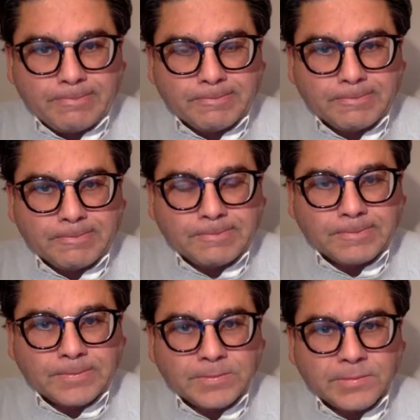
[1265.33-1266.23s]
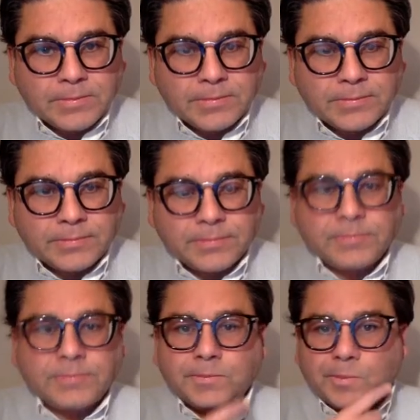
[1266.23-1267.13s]

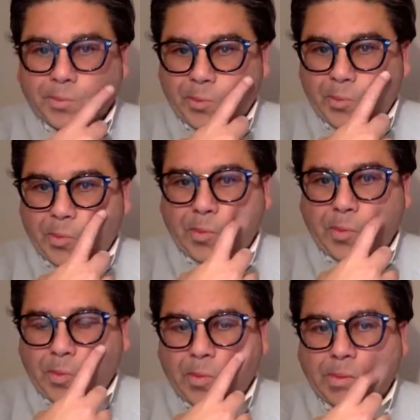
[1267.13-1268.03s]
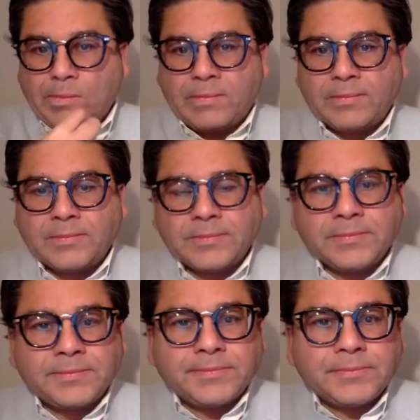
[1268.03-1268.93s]
No words are spoken by the person on screen.